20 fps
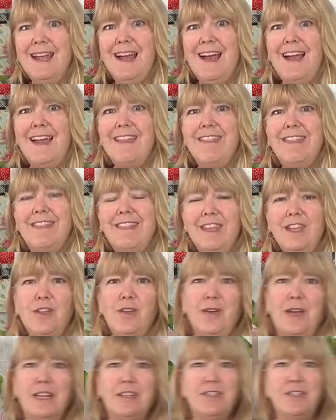I think
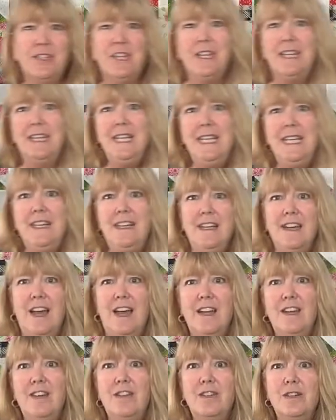you're actually going to need
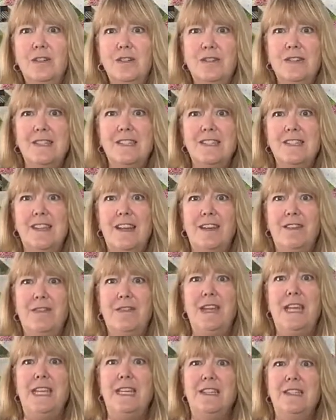9 of those instead of
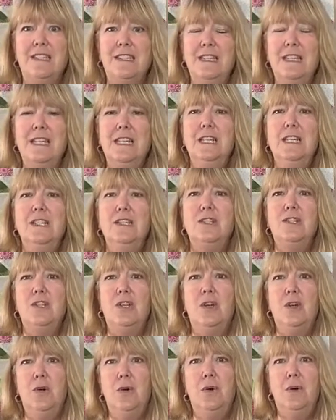8.
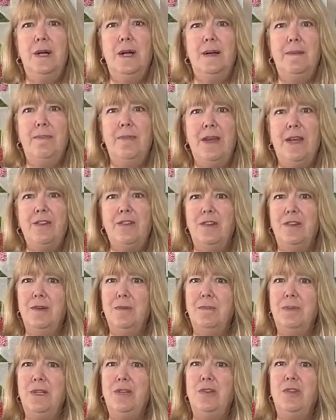So that
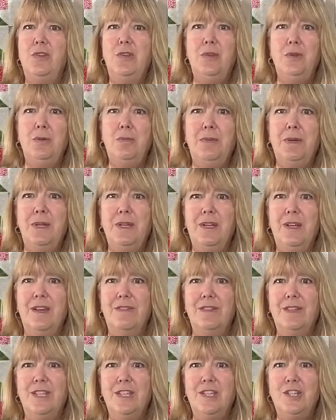shouldn't be too big
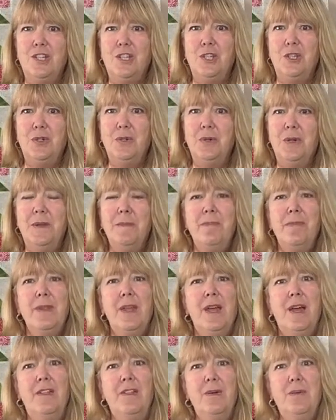of an issue.
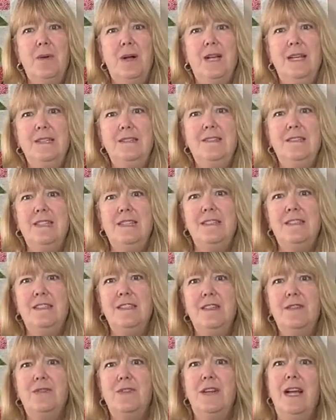Otherwise, that's
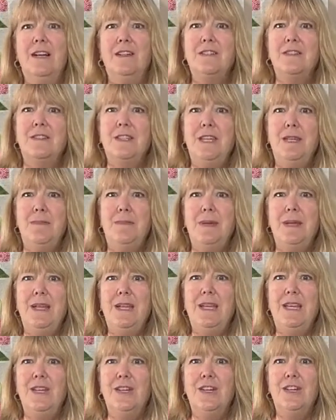it for housekeeping
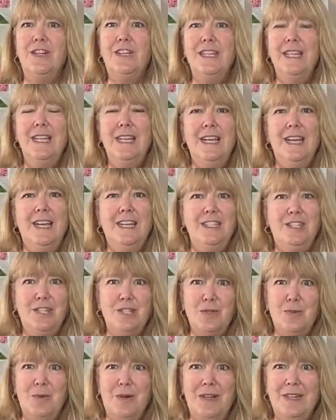here. I
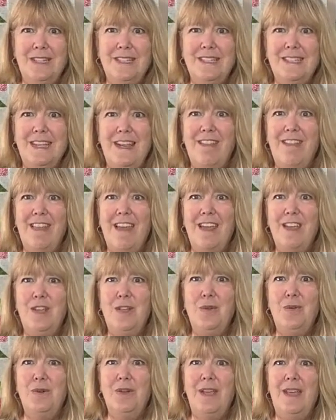just wanted to say
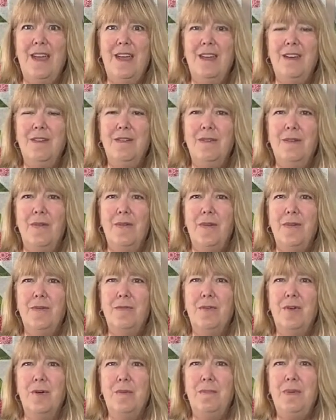thank you again
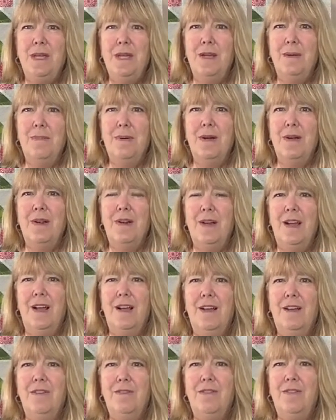for being a part
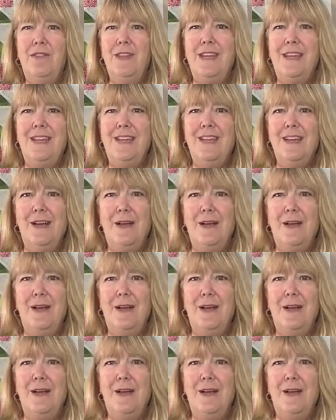of the